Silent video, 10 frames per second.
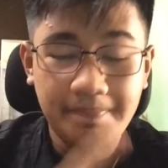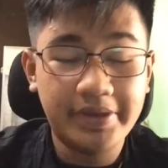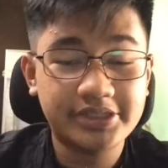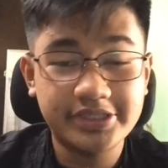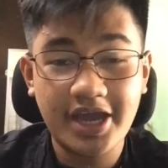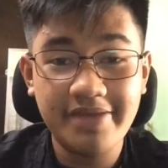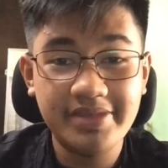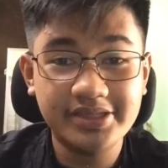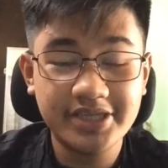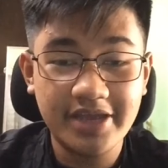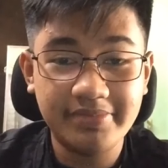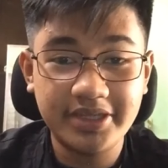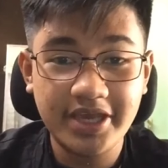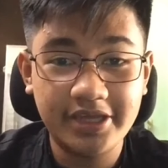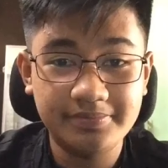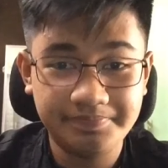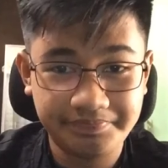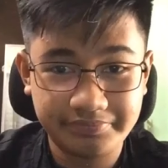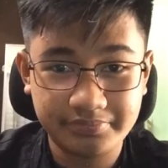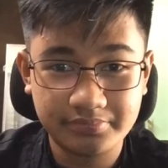But time and time again,
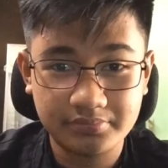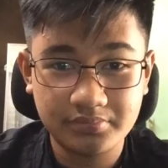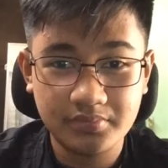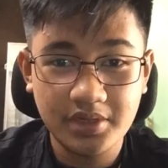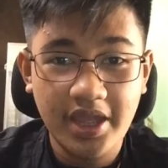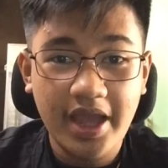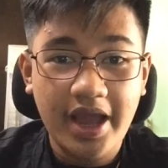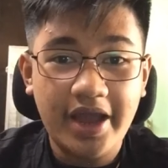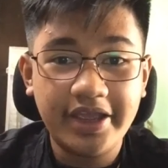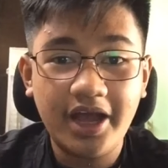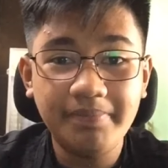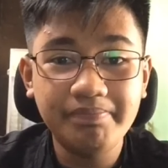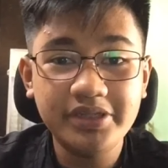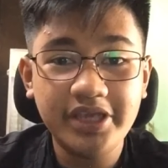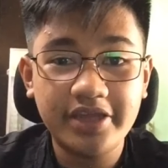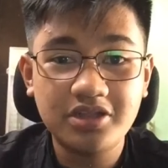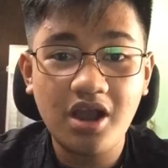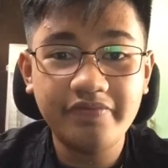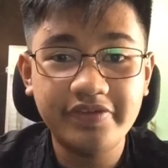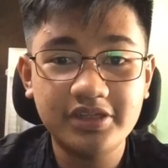I humbly and
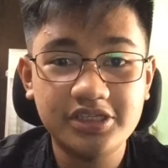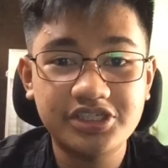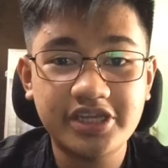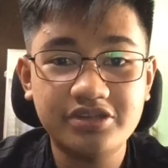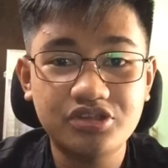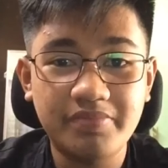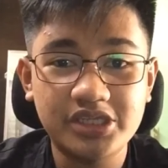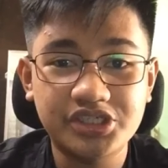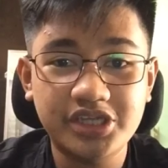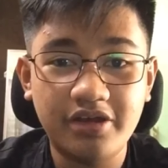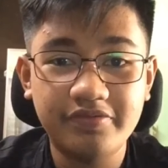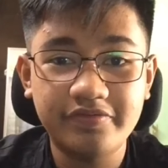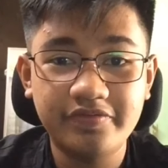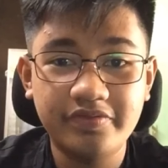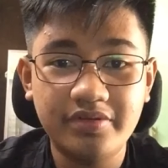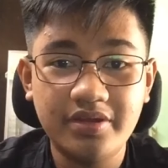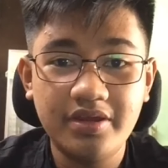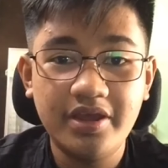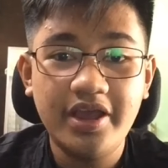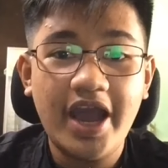confidently said to myself,
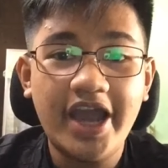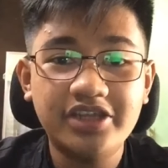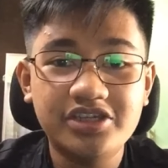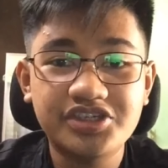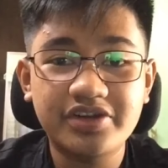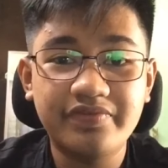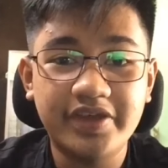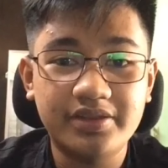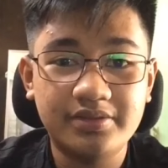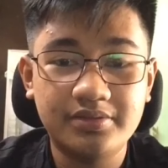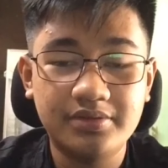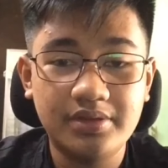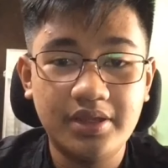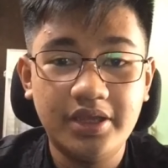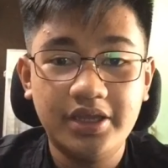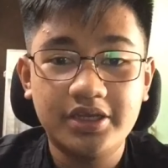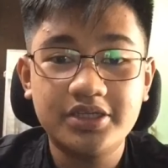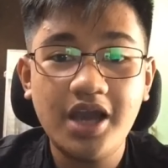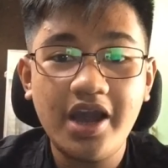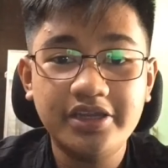I deserve it.
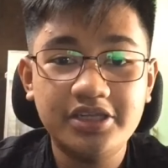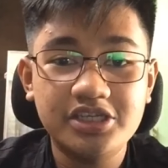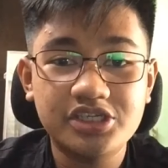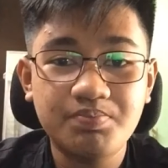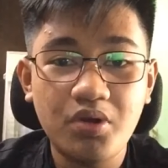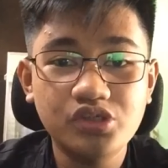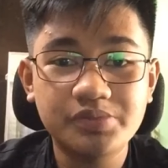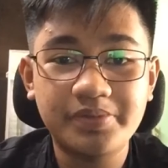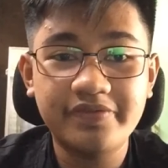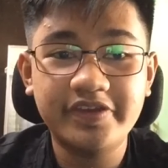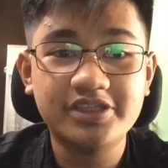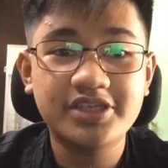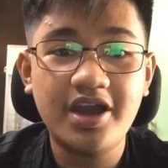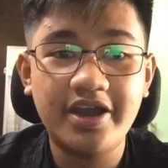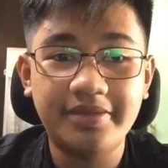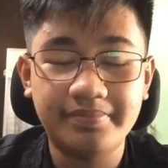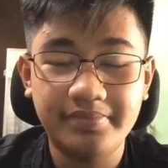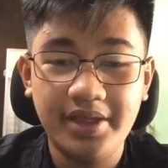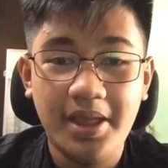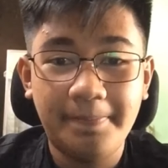God in His most perfect time
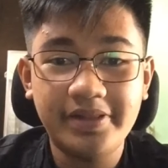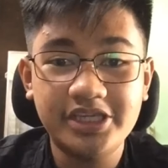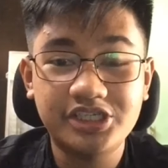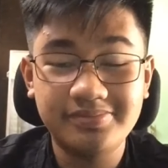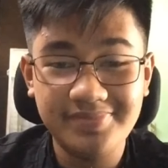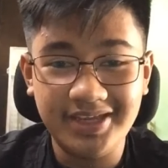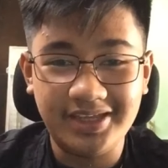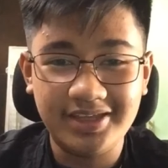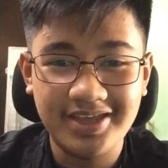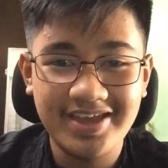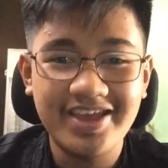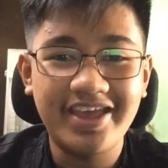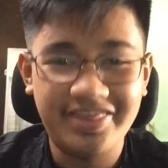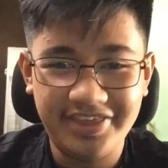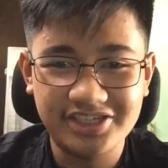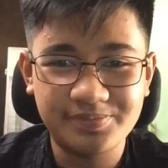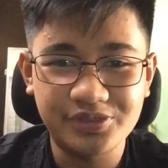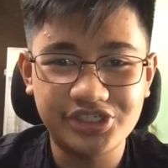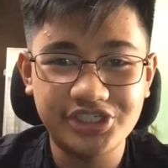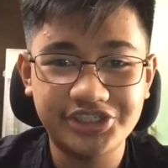placed me in this
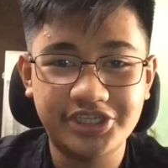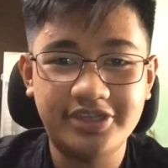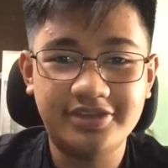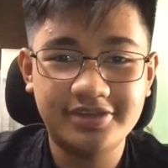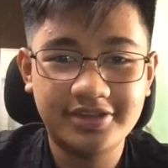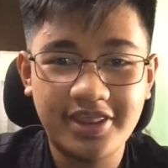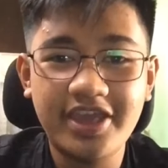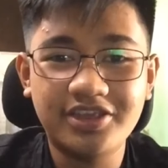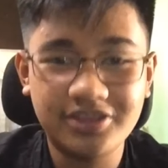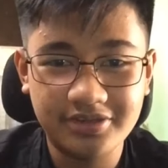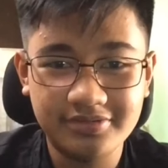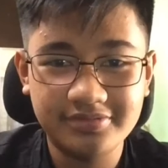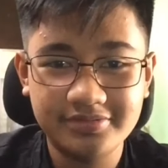position. Thank you.